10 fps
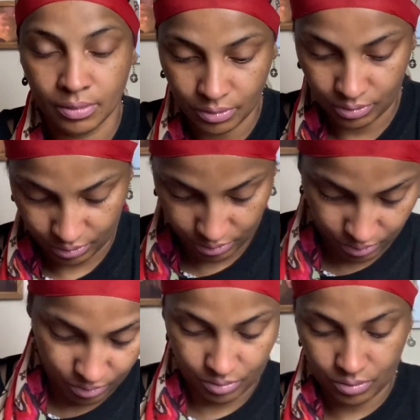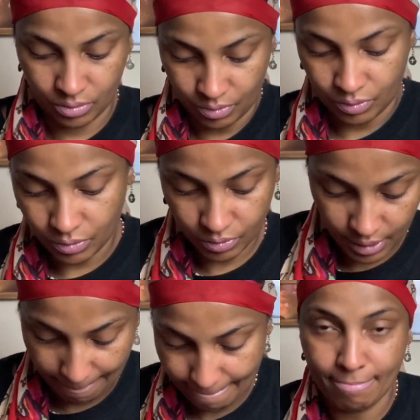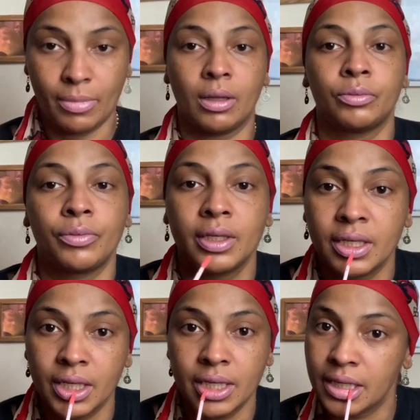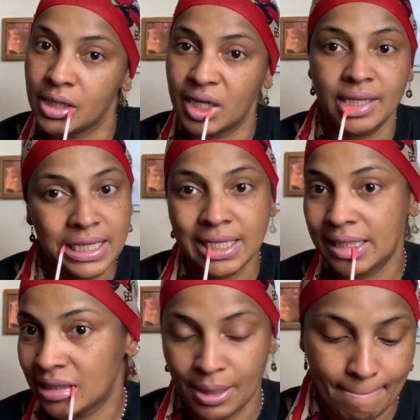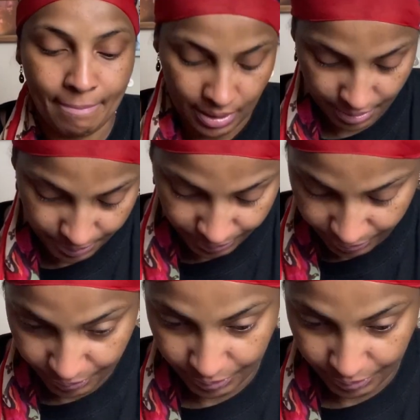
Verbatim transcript: As you can see, my lips are already pink because my lips were dry. I popped something on today.